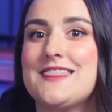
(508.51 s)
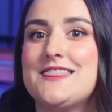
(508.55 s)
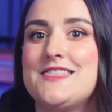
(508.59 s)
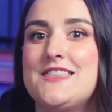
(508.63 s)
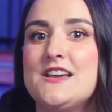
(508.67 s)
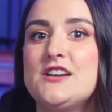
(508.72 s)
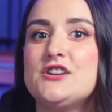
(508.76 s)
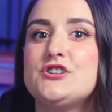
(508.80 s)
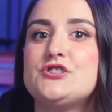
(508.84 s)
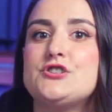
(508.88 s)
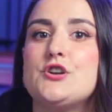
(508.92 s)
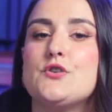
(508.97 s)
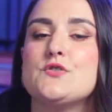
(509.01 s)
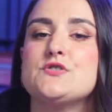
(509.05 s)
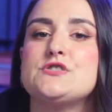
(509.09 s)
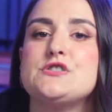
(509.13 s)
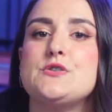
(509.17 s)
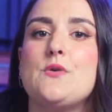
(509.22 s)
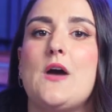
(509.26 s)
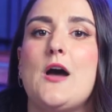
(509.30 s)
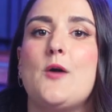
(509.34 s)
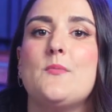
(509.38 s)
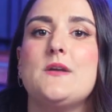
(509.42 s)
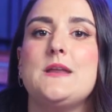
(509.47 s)
This shows
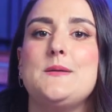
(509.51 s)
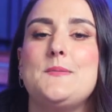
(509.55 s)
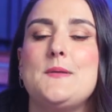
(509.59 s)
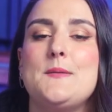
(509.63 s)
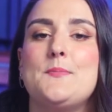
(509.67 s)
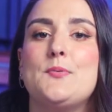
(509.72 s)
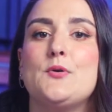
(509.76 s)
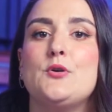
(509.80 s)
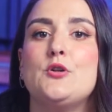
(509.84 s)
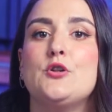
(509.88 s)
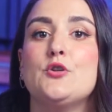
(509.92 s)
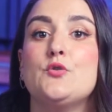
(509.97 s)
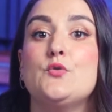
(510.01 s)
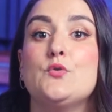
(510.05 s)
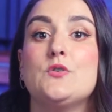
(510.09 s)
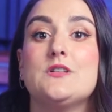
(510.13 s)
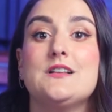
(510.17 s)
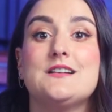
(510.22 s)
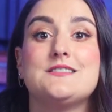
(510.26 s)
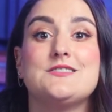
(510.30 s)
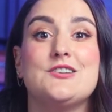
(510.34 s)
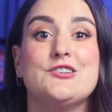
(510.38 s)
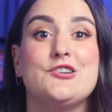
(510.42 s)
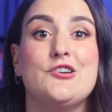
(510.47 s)
you how many people who
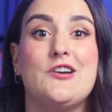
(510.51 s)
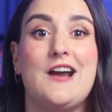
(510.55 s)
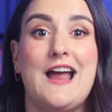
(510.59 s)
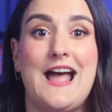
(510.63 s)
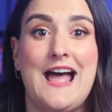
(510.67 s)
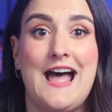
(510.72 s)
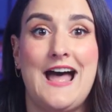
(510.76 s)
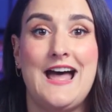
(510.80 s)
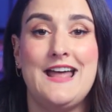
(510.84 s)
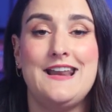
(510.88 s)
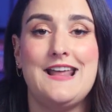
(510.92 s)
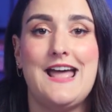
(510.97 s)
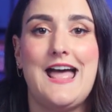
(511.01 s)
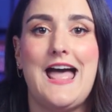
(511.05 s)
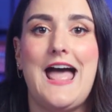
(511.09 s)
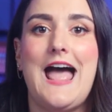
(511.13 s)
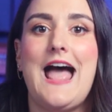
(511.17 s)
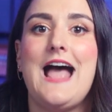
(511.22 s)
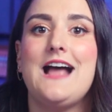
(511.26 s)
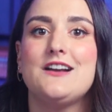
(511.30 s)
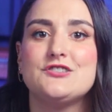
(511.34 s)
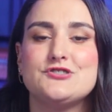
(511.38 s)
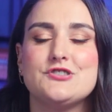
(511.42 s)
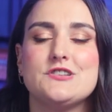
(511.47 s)
clicked on your ad
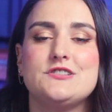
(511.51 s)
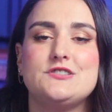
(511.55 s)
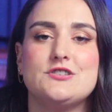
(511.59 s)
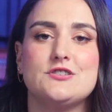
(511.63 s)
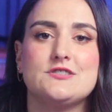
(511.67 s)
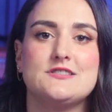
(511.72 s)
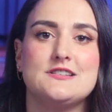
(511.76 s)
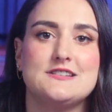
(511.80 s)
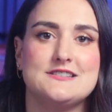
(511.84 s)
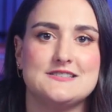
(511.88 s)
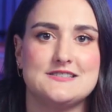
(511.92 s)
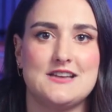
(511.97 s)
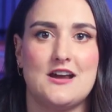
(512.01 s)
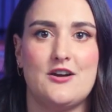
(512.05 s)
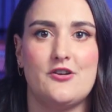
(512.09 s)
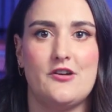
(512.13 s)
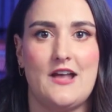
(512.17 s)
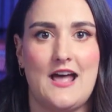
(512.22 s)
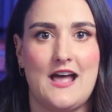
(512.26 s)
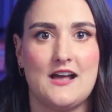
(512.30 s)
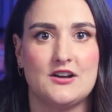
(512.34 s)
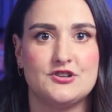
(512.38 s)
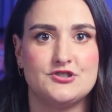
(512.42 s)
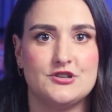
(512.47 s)
actually took the desired
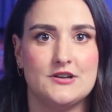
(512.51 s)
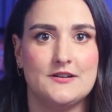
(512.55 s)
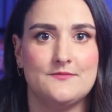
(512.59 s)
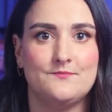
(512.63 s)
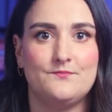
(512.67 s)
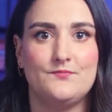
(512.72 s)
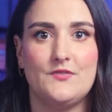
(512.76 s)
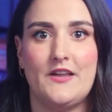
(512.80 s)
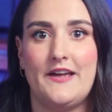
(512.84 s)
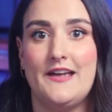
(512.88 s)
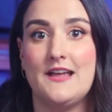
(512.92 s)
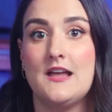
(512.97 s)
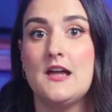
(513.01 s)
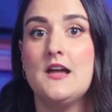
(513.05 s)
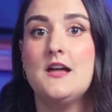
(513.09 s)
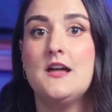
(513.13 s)
action, like